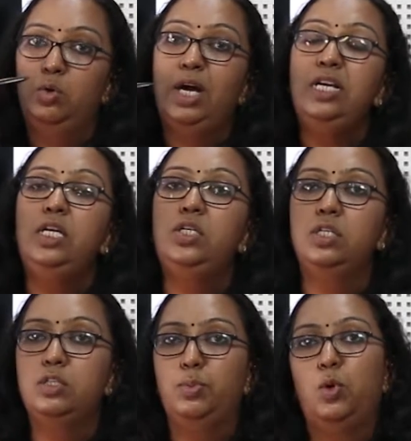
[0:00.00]

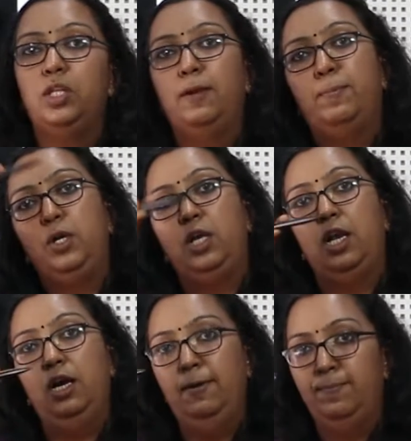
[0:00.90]
conditions for that
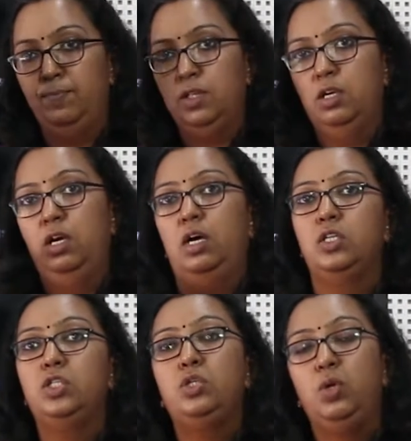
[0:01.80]
particular
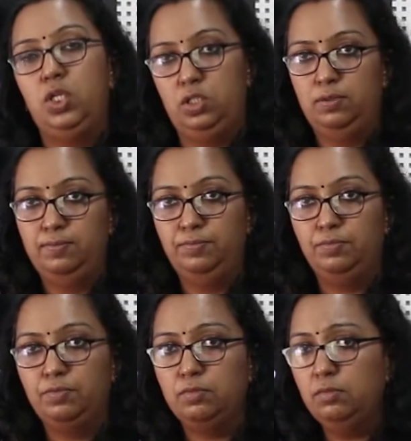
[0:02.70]
situation.
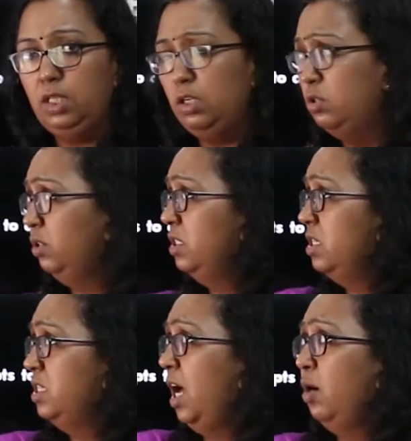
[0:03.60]
So this
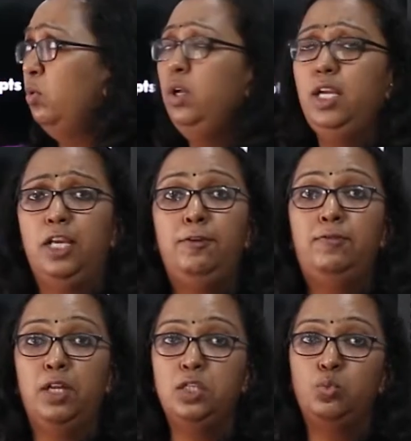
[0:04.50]
is how
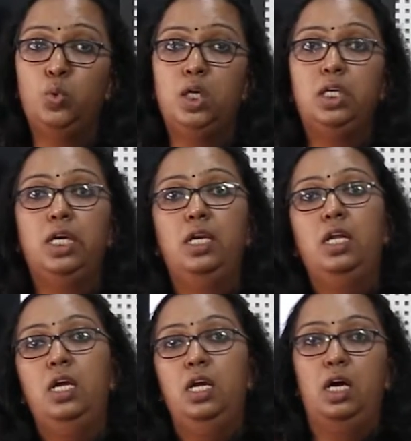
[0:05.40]
inference work in
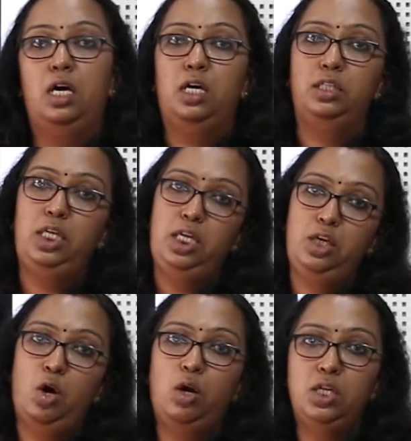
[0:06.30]
the
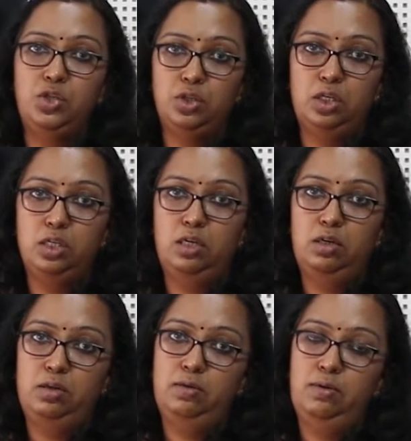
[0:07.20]
knowledge
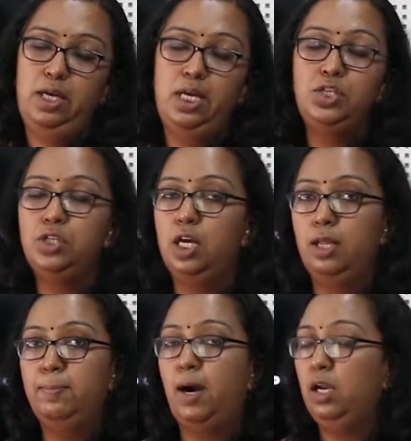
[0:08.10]

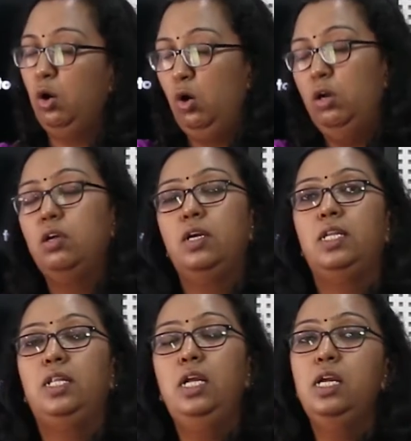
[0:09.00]
engineering part or
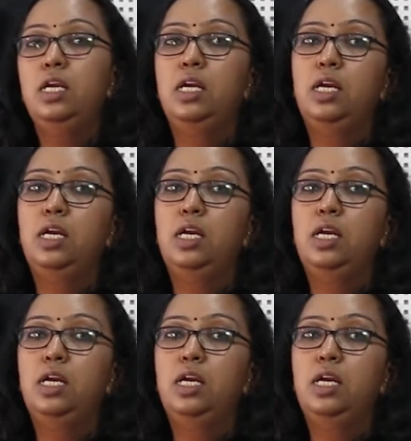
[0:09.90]
in the